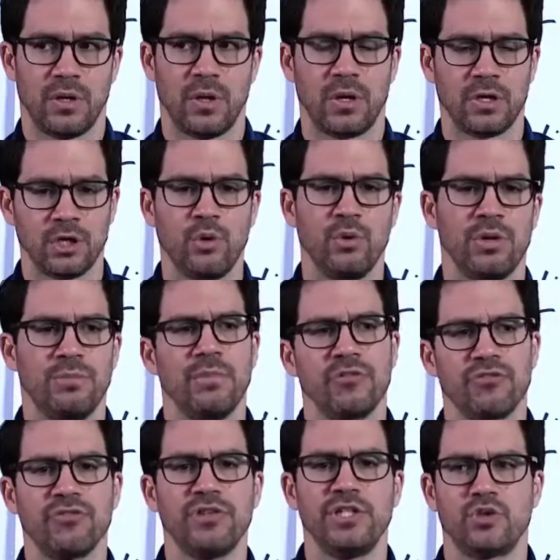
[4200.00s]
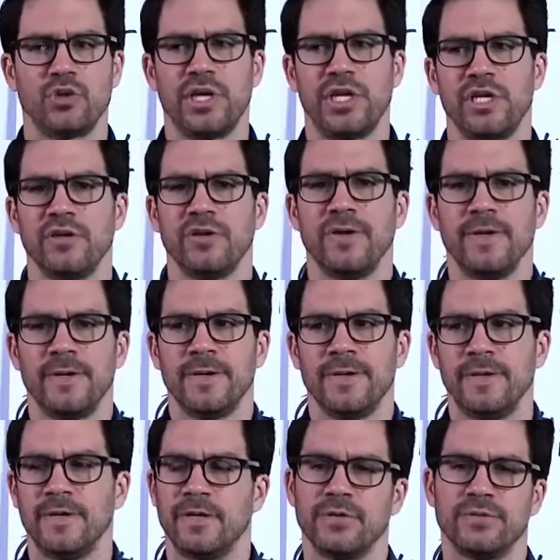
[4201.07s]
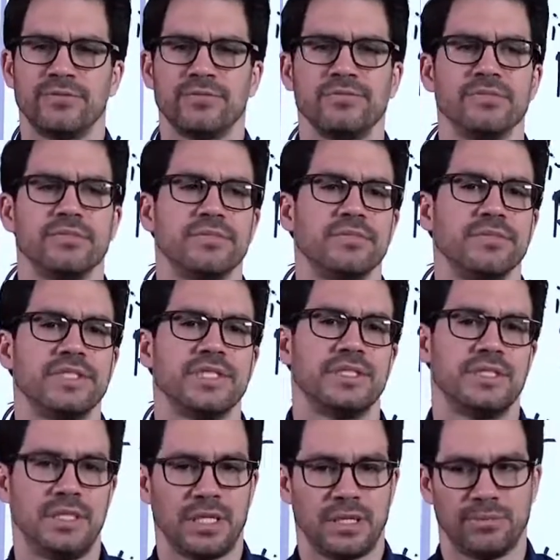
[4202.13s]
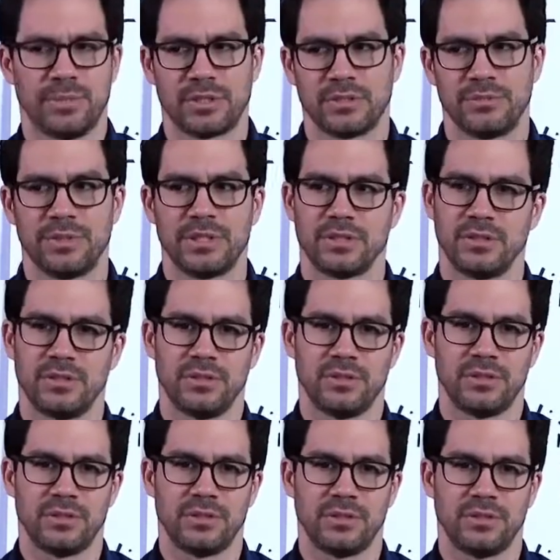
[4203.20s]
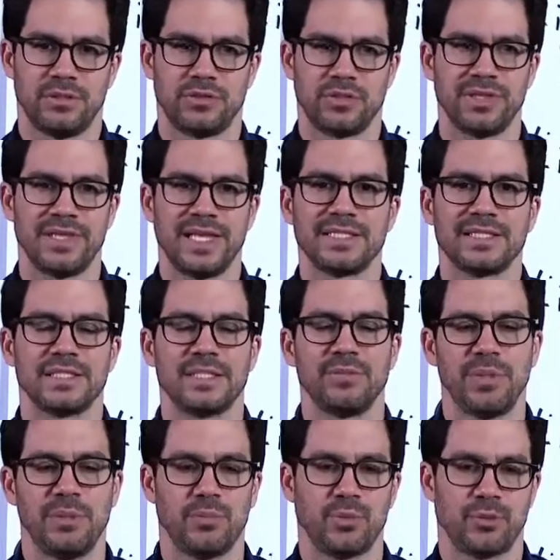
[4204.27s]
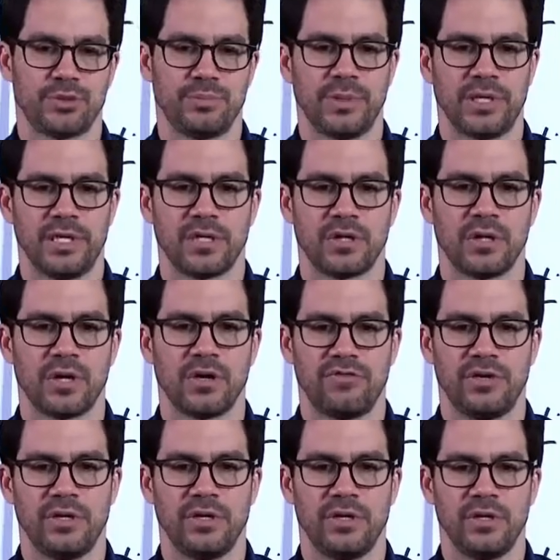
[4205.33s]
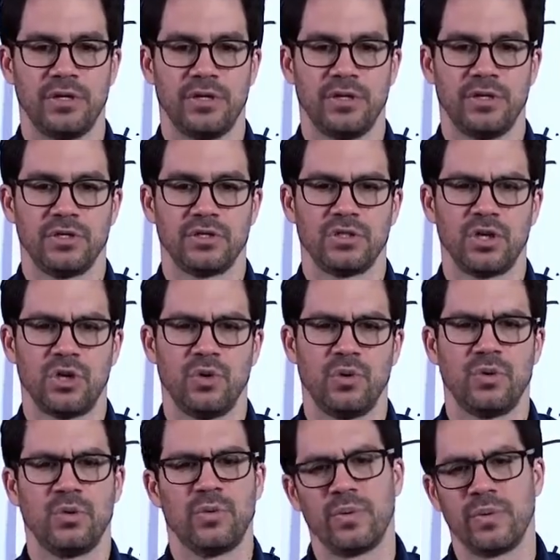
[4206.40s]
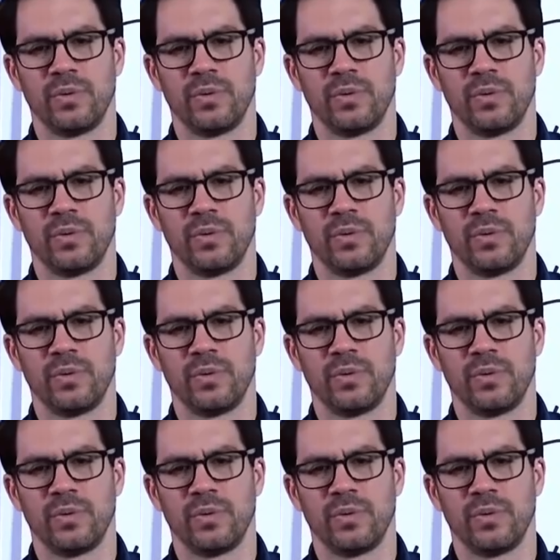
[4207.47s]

ongoing monthly training, you know, $69 a month. It's less than people are spending on coffee. So